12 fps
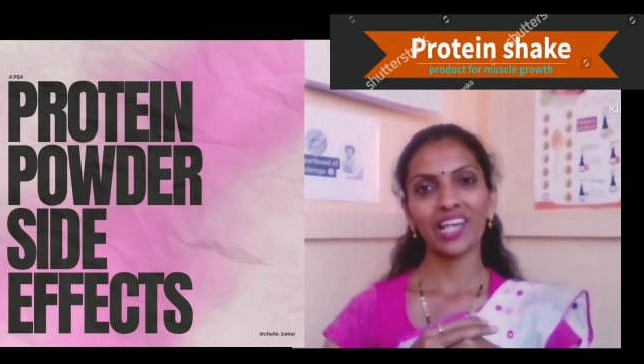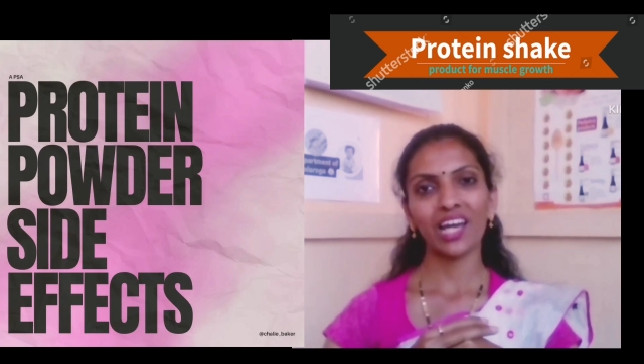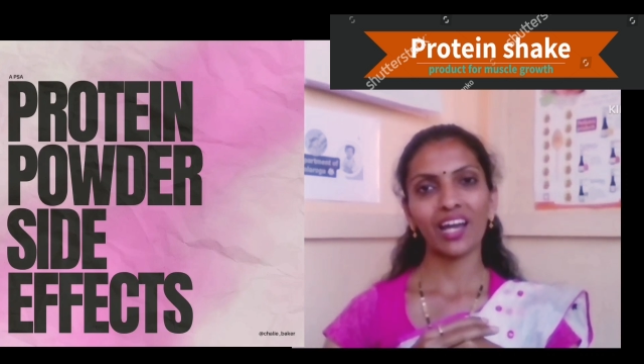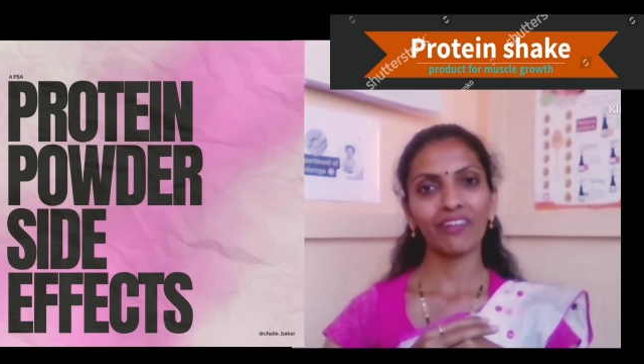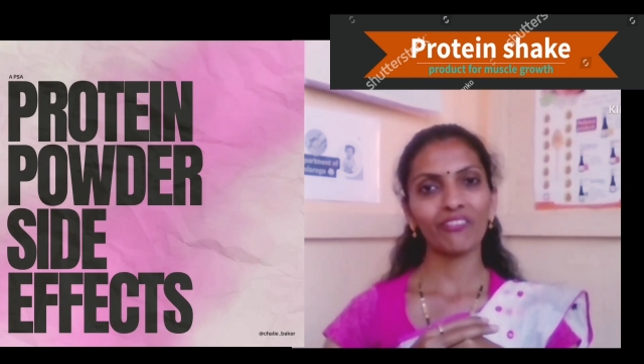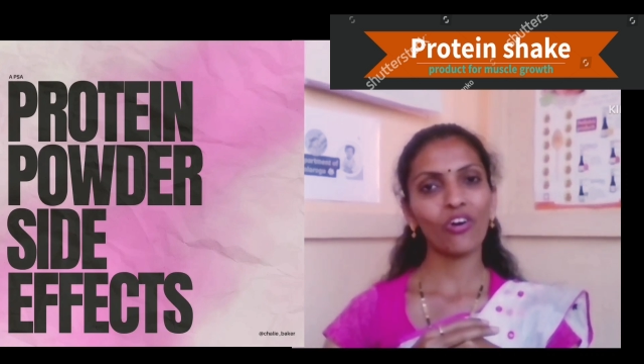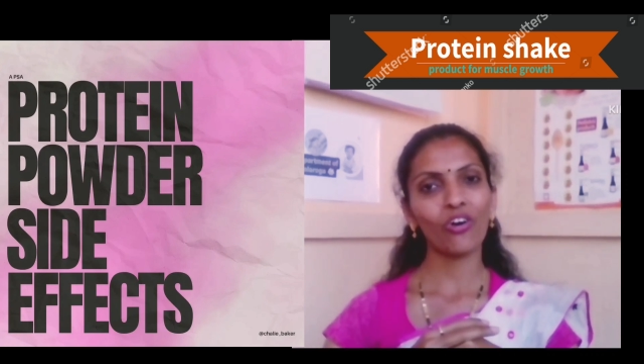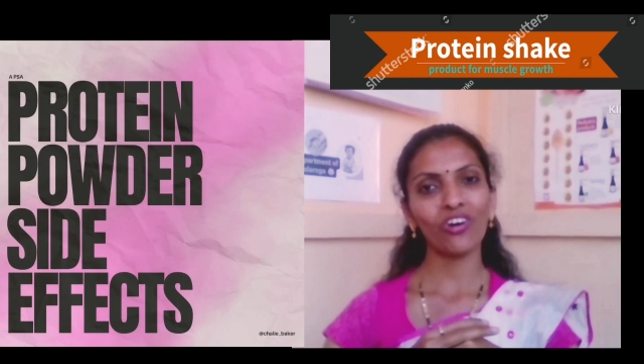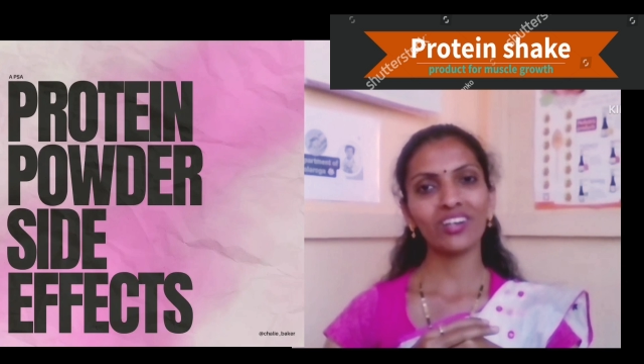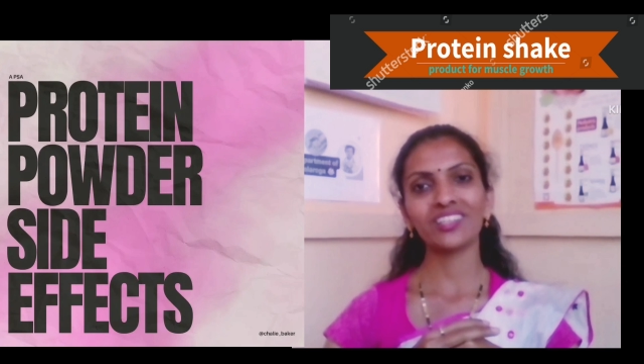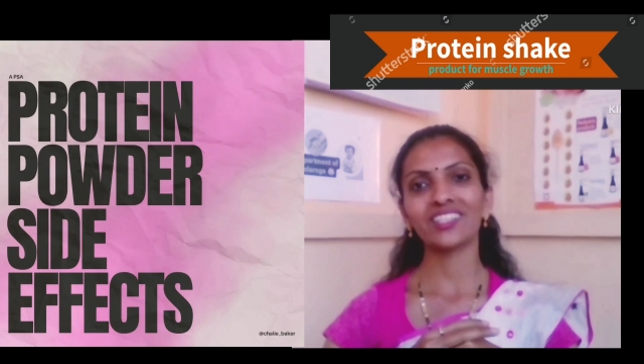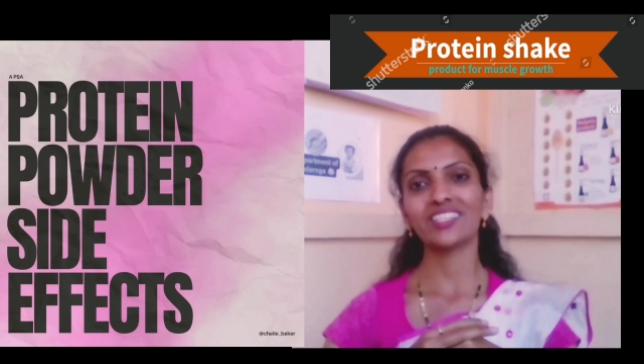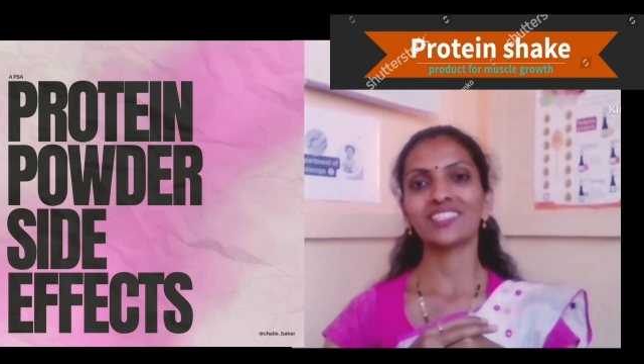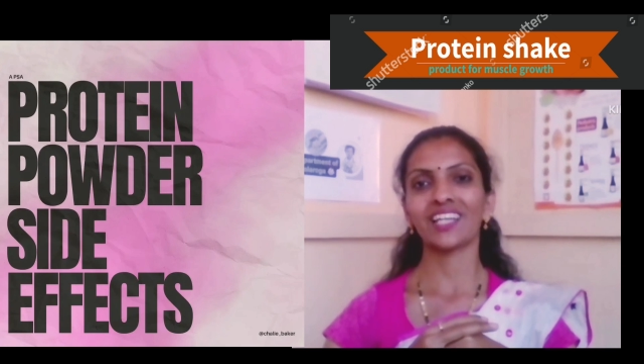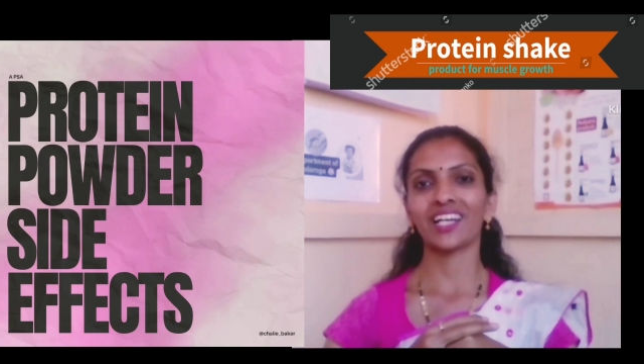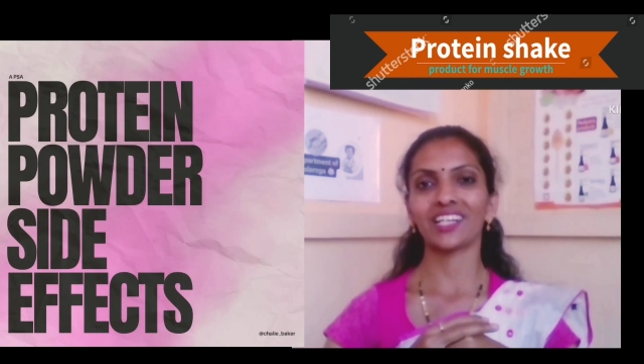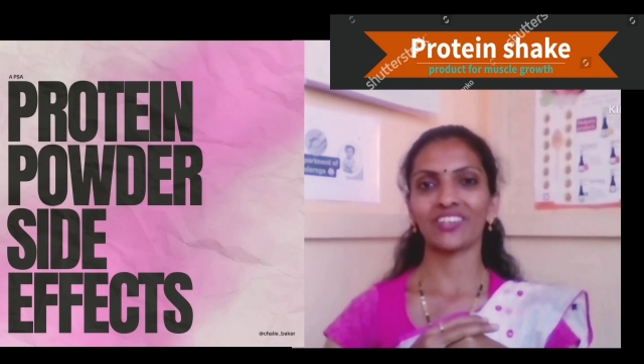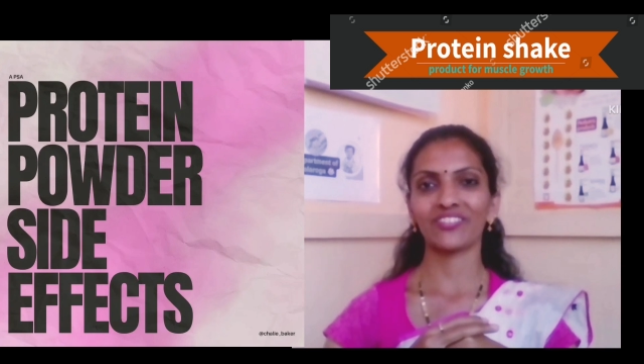can have all
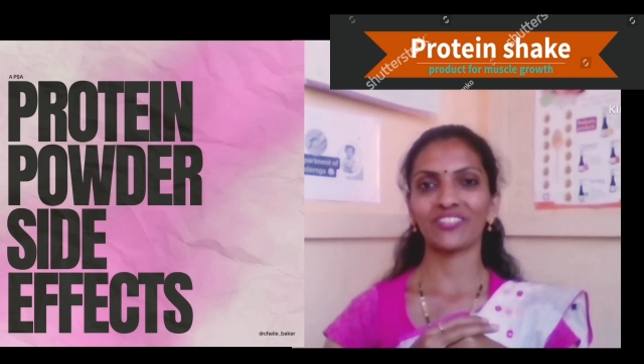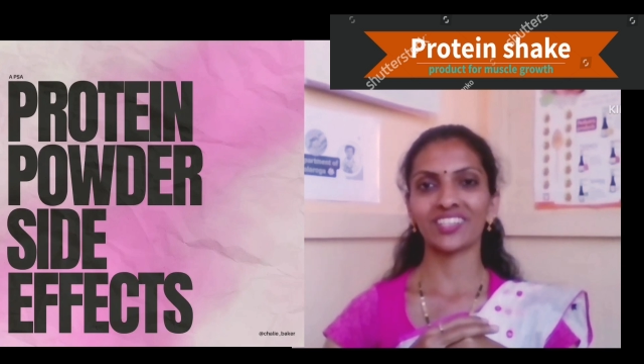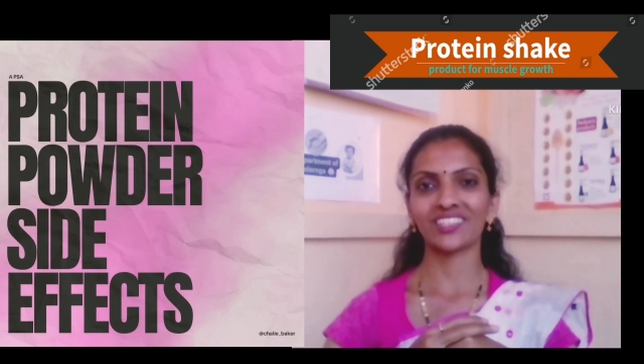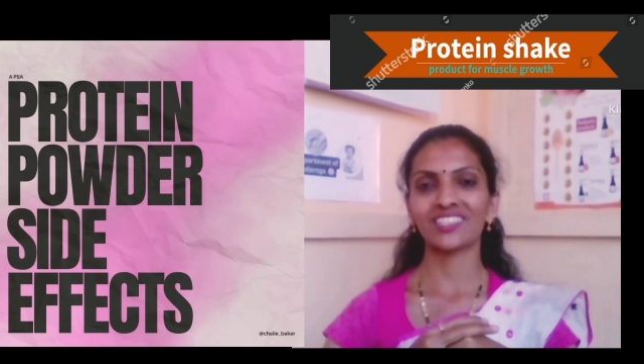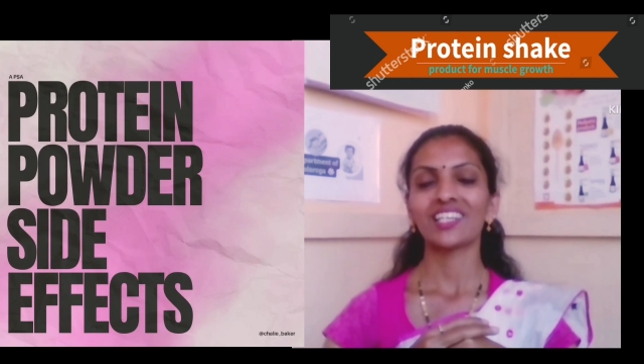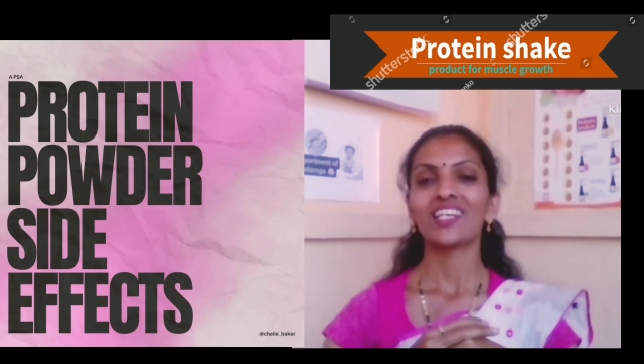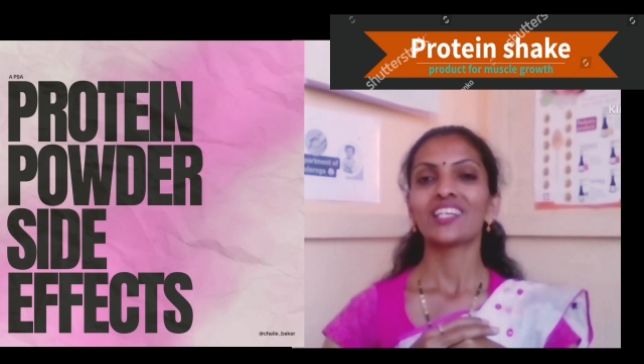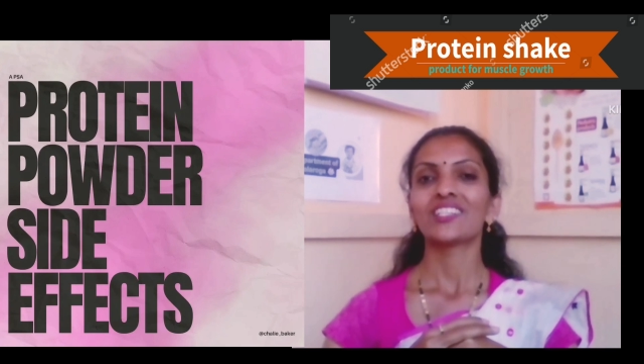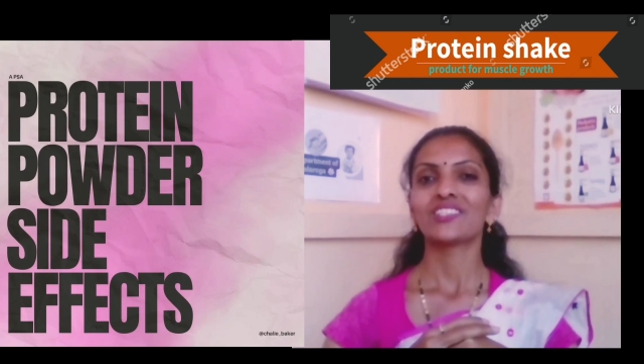these side effects.